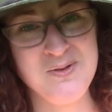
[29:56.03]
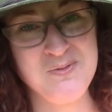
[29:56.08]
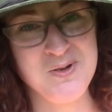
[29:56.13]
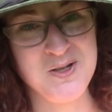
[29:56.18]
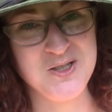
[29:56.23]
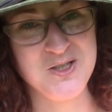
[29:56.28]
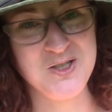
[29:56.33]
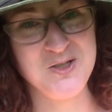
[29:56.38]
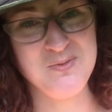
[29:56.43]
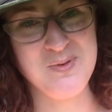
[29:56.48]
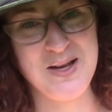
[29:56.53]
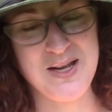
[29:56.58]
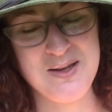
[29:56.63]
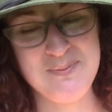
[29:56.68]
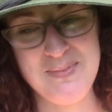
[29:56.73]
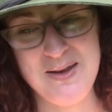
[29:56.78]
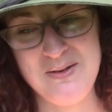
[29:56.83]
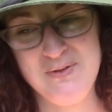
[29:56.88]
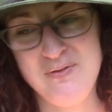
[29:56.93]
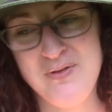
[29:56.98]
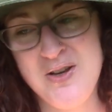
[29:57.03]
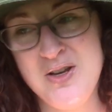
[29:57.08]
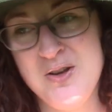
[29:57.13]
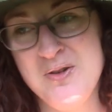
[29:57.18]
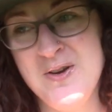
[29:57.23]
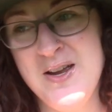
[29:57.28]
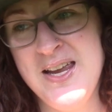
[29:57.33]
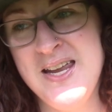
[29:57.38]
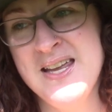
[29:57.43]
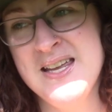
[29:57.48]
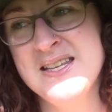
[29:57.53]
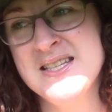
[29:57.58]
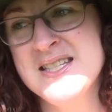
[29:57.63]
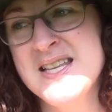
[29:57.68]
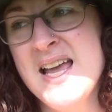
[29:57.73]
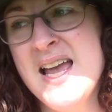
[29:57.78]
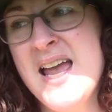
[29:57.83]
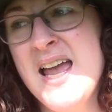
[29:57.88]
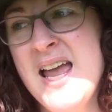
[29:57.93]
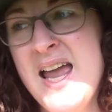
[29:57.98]
I want to recommend for you is
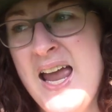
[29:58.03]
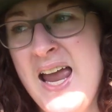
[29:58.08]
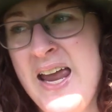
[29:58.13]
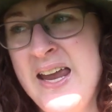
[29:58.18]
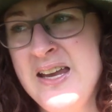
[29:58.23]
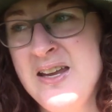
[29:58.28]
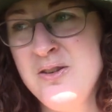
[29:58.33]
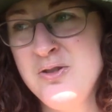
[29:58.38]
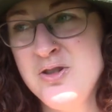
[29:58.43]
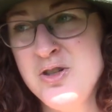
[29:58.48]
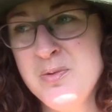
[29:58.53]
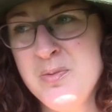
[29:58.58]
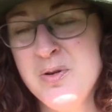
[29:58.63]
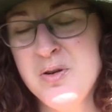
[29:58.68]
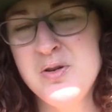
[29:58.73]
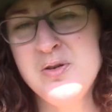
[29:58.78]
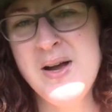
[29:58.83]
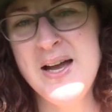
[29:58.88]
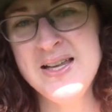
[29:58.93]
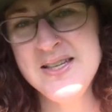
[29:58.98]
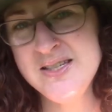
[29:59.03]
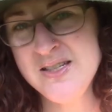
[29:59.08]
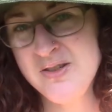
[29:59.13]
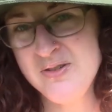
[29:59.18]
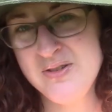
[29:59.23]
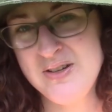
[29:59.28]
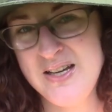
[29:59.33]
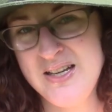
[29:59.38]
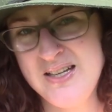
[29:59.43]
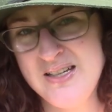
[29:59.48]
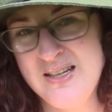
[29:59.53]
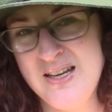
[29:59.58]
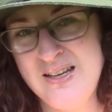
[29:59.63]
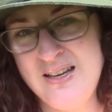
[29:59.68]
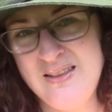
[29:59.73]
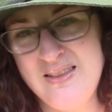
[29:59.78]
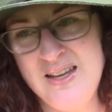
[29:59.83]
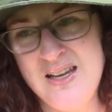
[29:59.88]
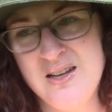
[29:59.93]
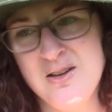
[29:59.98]
a YouTuber who hasn't created
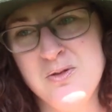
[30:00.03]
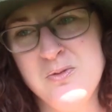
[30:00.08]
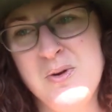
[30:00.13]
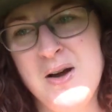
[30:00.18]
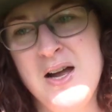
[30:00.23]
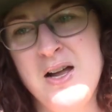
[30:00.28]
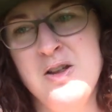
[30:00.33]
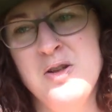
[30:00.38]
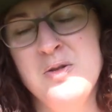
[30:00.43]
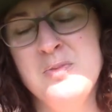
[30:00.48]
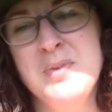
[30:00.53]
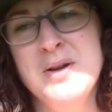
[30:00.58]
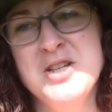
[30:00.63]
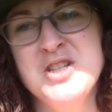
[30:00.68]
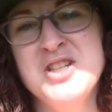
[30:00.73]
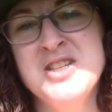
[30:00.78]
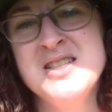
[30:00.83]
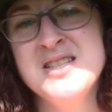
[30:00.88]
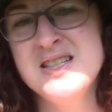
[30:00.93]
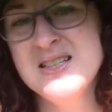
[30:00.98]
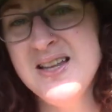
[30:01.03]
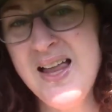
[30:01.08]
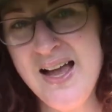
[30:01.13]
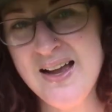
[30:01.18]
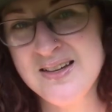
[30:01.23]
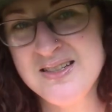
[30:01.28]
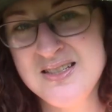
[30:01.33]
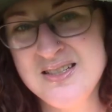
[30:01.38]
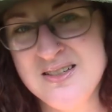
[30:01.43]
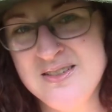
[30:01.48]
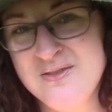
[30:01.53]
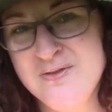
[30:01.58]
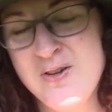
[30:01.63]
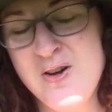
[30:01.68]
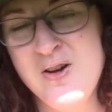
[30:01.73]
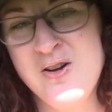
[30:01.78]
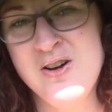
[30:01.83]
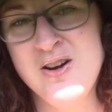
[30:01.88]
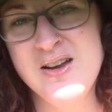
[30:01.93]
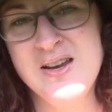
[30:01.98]
anything in a while, but she's still active
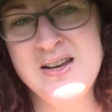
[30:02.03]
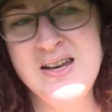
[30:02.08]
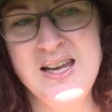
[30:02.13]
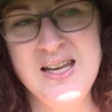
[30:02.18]
on